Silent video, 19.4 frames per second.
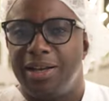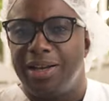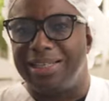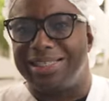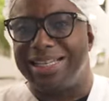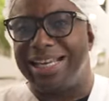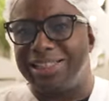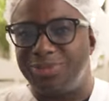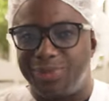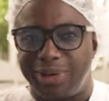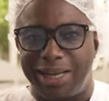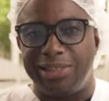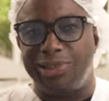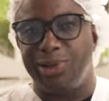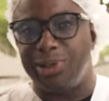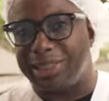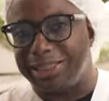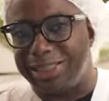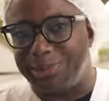because that's when I
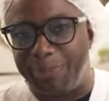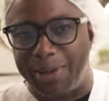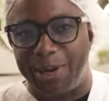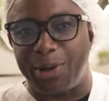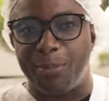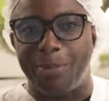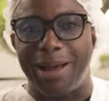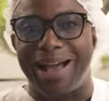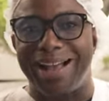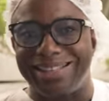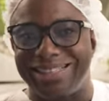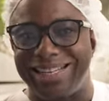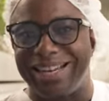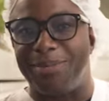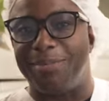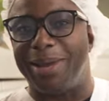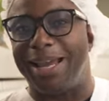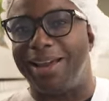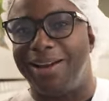took the speaker box
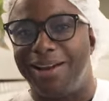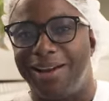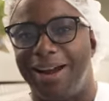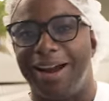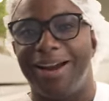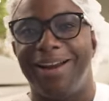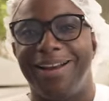out of my car.